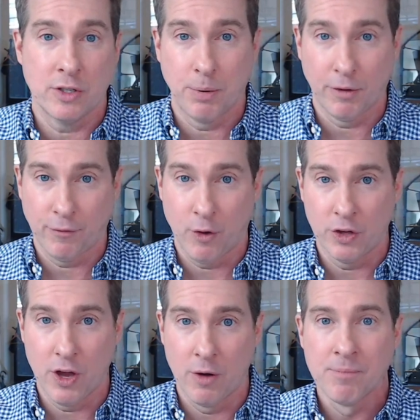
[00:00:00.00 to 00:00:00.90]
your
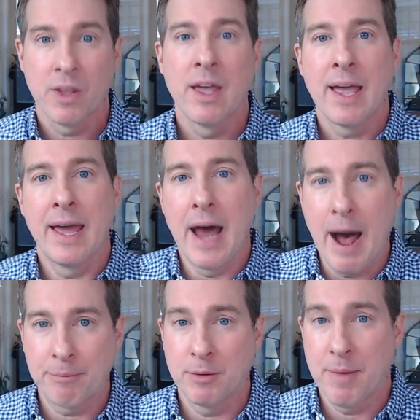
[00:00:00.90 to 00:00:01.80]
portfolio and
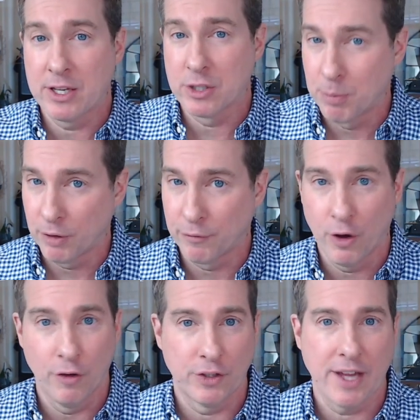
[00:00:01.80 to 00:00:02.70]
optimize your
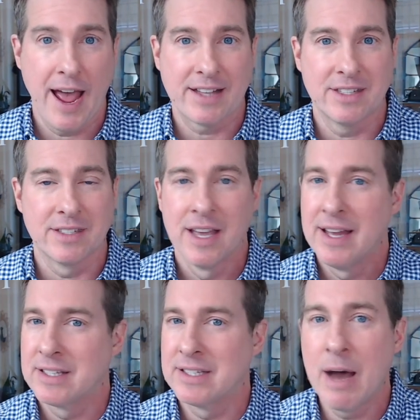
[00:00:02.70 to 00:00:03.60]
portfolio for taxes.
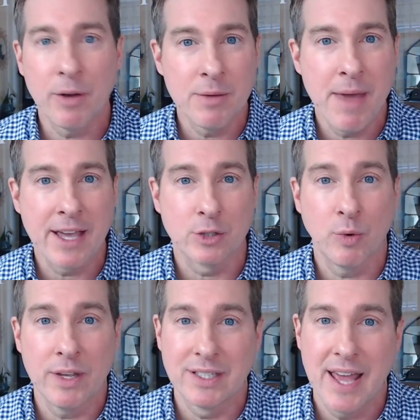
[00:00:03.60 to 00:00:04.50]
It's not what you make, it's
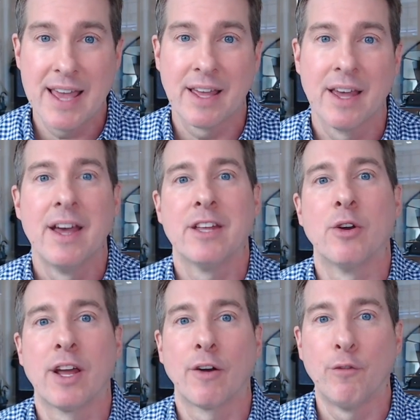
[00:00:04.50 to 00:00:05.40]
what you take.
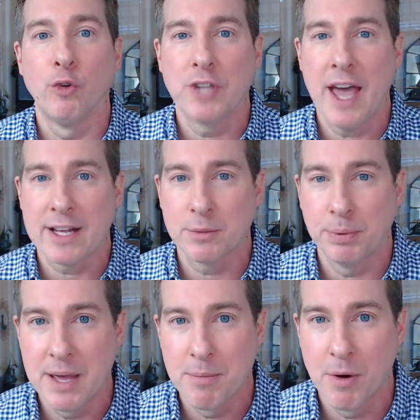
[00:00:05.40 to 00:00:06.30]
You'll get our full tax
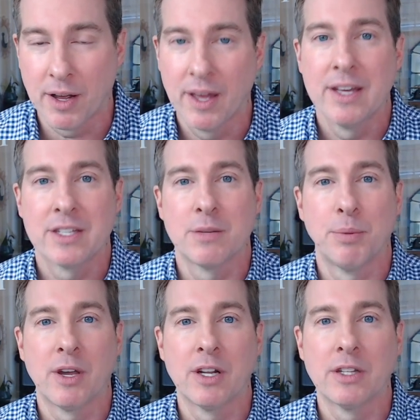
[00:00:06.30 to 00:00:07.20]
playbook.
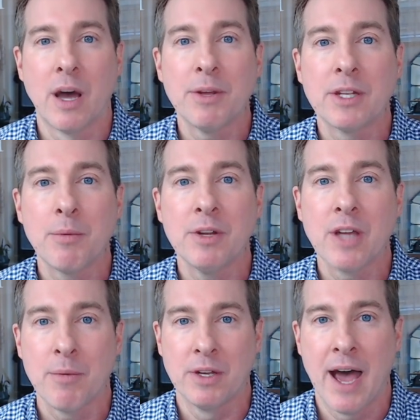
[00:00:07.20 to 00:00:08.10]
Simply go to
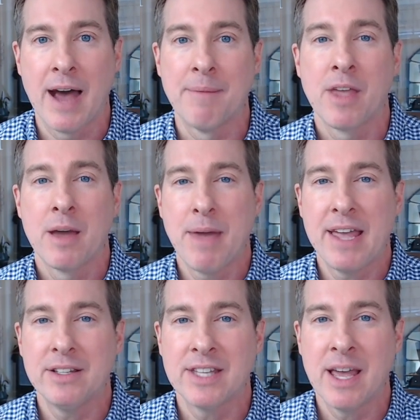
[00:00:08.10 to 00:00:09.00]

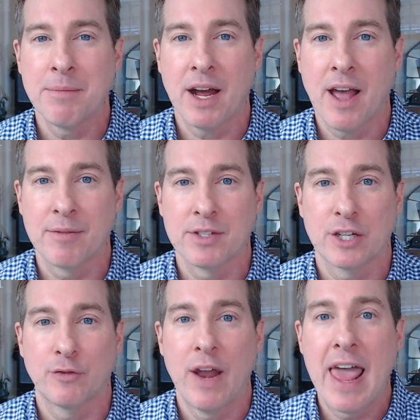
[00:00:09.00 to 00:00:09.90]

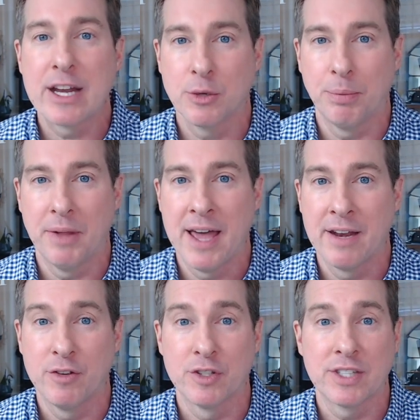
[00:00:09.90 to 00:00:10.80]
www.paynecm.com/financial
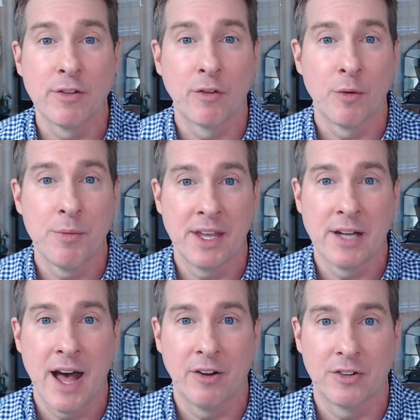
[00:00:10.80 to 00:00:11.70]
plan. If you saved over $1 million,
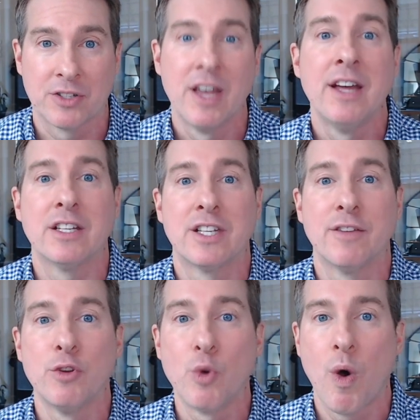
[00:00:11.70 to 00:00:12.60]
to see
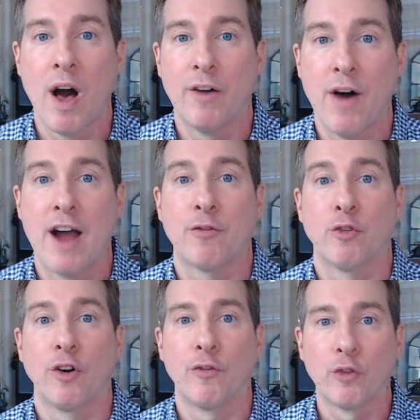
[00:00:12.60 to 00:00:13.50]
if you qualify
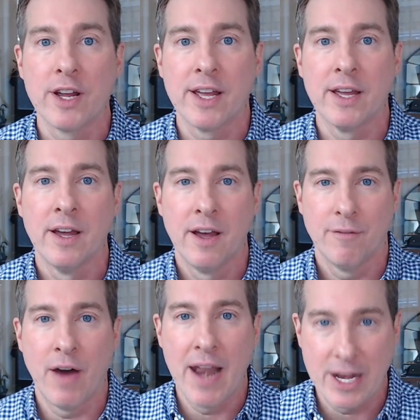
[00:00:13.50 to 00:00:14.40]
for a free
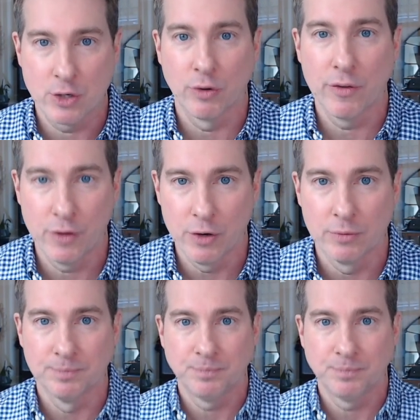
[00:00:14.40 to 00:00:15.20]
financial review.